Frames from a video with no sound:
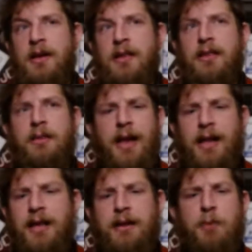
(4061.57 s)
The
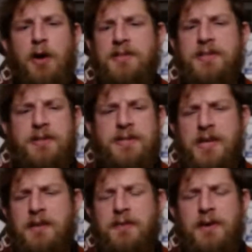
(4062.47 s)
amount of personal
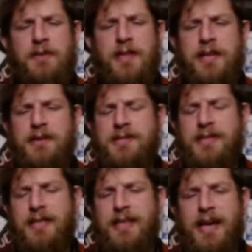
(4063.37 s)
stuff and everything else
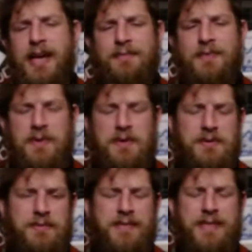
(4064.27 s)
like that
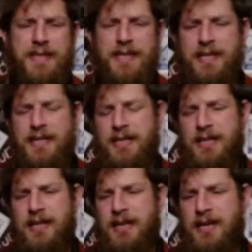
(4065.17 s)
involved.
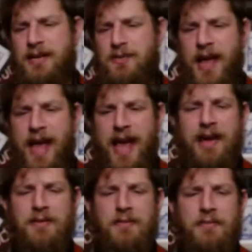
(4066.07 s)
I don't
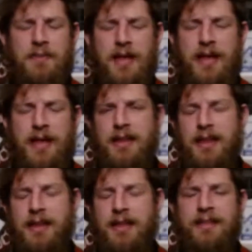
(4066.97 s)
have
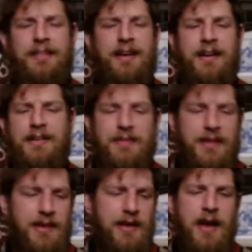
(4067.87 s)
that's not in
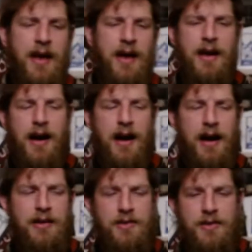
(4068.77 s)

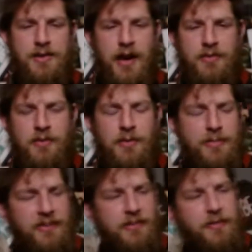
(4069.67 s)
I do my
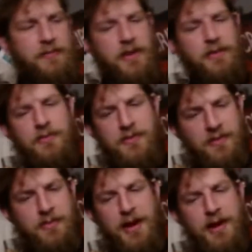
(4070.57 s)
best to be friends with
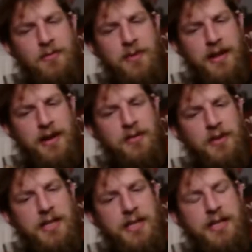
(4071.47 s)
just about everybody in every
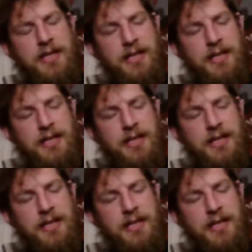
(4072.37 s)
league.